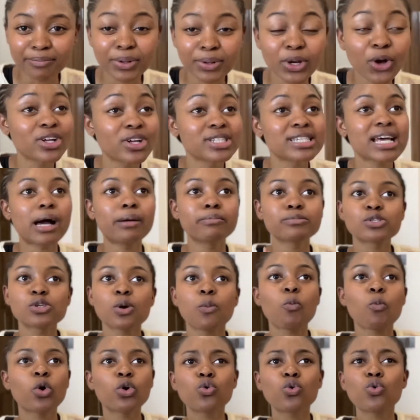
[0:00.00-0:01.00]
because I'm
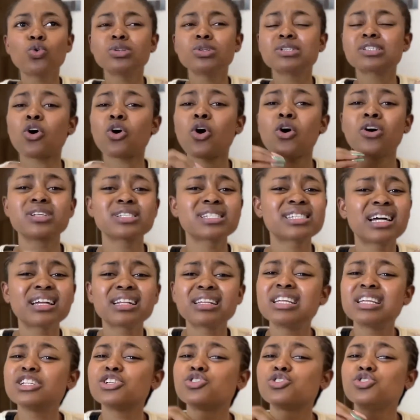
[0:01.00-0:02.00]
someone who's
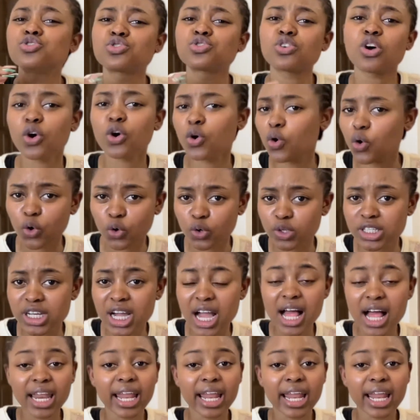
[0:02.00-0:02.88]
constantly struggled.